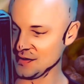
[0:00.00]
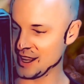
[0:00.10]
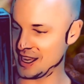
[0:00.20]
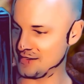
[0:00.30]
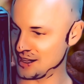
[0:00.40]

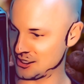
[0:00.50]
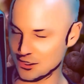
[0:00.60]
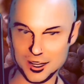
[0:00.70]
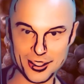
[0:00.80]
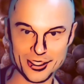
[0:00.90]
I have not
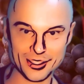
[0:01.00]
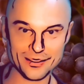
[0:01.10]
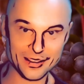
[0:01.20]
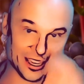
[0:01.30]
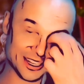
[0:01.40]
tried this in the
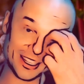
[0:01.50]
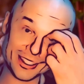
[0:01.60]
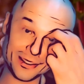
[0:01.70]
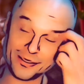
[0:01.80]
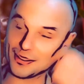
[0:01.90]
van yet. This
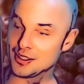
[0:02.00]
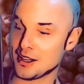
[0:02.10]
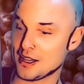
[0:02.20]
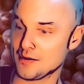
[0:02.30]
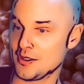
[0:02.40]
is the first
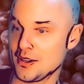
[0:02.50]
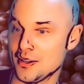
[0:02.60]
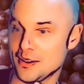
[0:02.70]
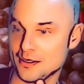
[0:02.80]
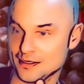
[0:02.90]
time, so